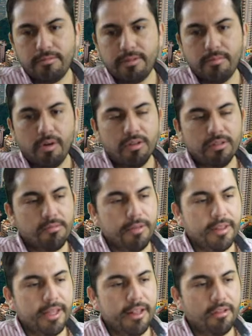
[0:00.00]
Musk,
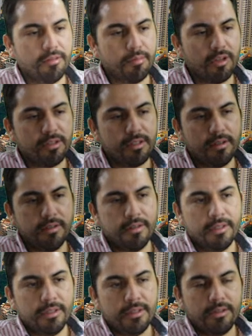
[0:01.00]
with Elon Musk,
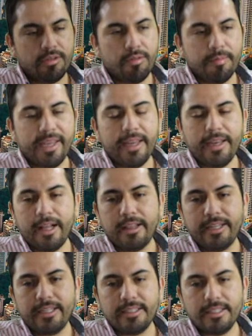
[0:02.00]
to make
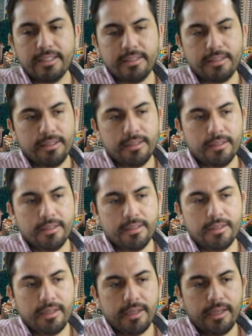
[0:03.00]
alliances
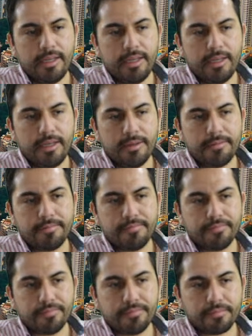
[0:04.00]
and
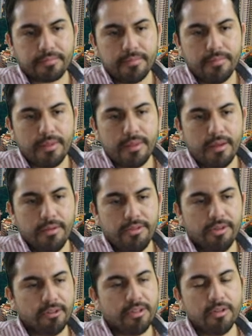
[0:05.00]

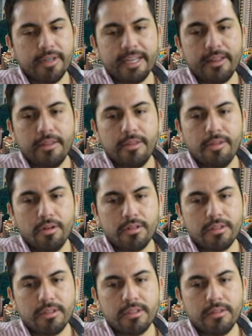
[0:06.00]
just connect the
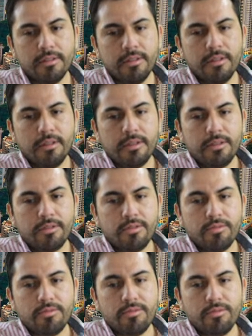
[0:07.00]
dots
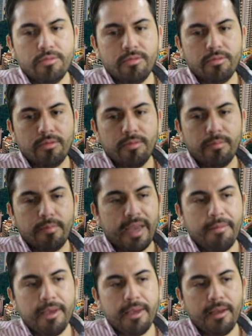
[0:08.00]
to
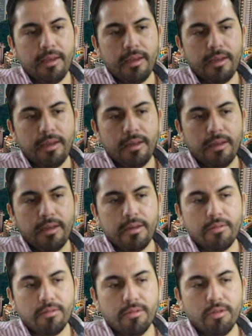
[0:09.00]
maybe,
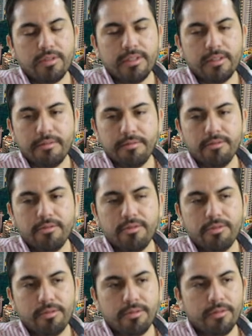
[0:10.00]
who knows, in the
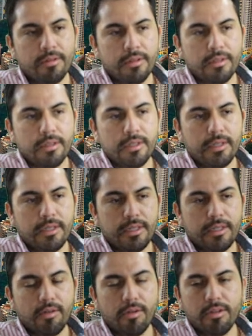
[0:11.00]
future,
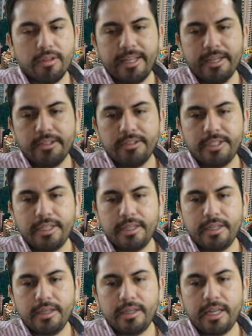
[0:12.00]
all the
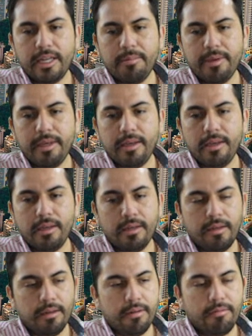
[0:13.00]
energy can be
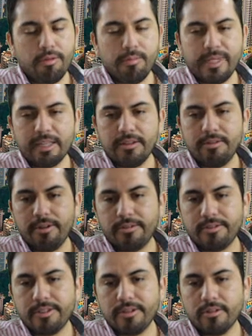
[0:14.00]
from natural
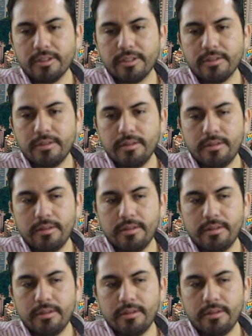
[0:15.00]
resources.